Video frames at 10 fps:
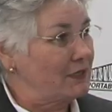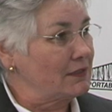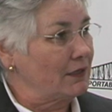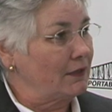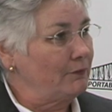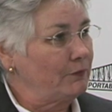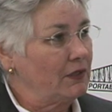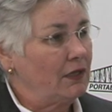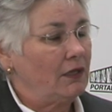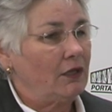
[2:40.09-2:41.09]
time.
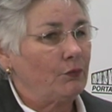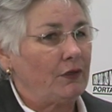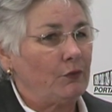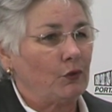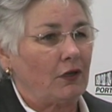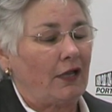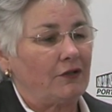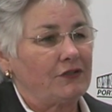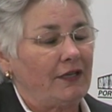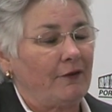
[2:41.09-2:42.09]
We were allowed
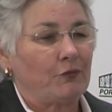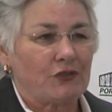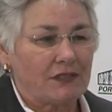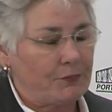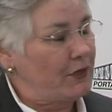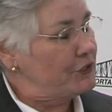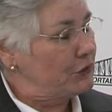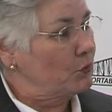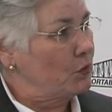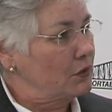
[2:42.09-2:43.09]
to have participation
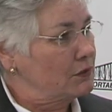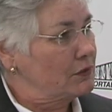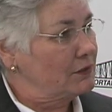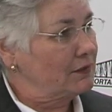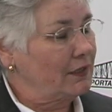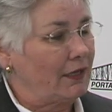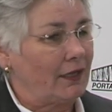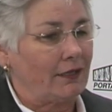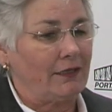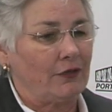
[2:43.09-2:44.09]
awards.
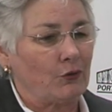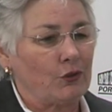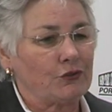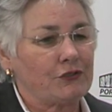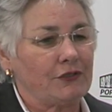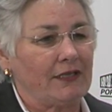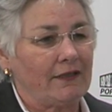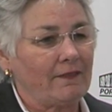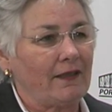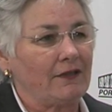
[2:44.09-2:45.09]
And in order to
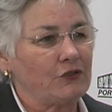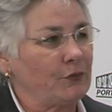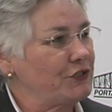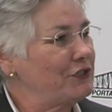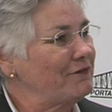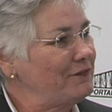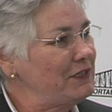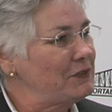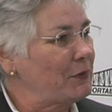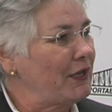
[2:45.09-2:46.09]
get that tuition and
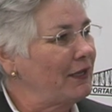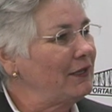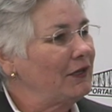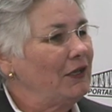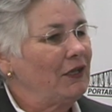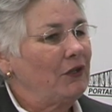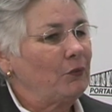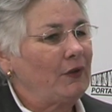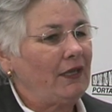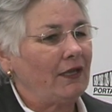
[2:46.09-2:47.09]
fees paid,
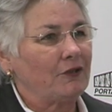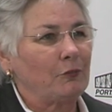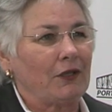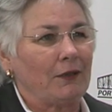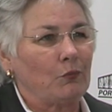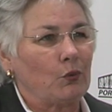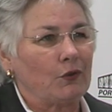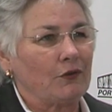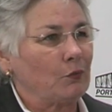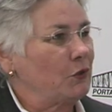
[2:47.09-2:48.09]
we had to play more
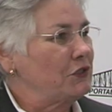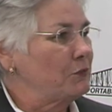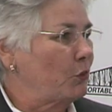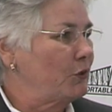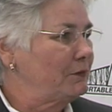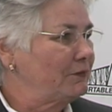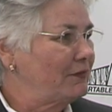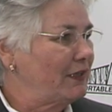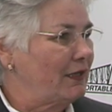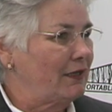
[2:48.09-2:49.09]
than one sport.
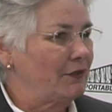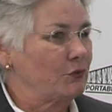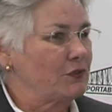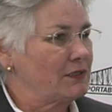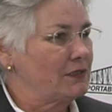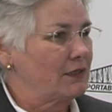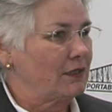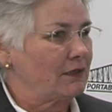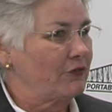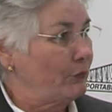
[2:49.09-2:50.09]
And it was
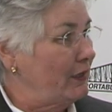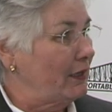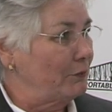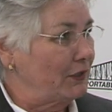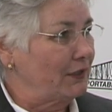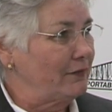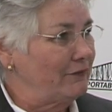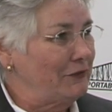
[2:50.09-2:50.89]
uh, three, I believe.